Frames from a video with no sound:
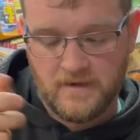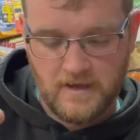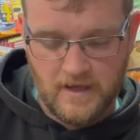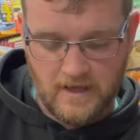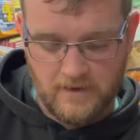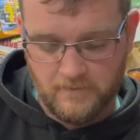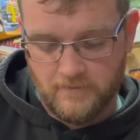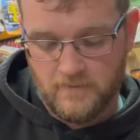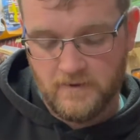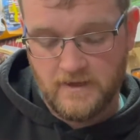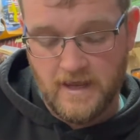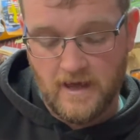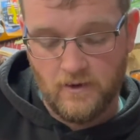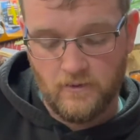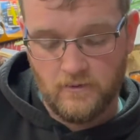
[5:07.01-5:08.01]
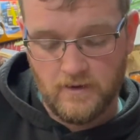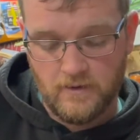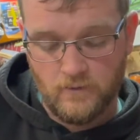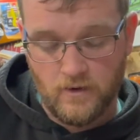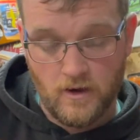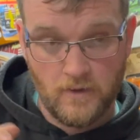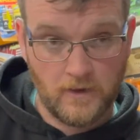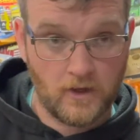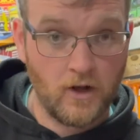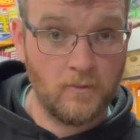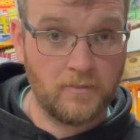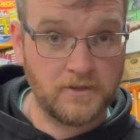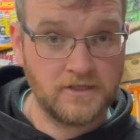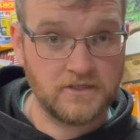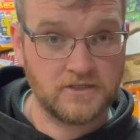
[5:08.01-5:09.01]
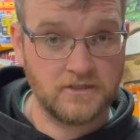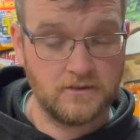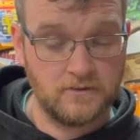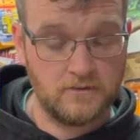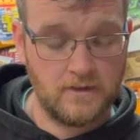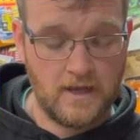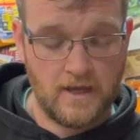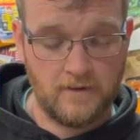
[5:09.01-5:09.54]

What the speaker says: Now, on the competition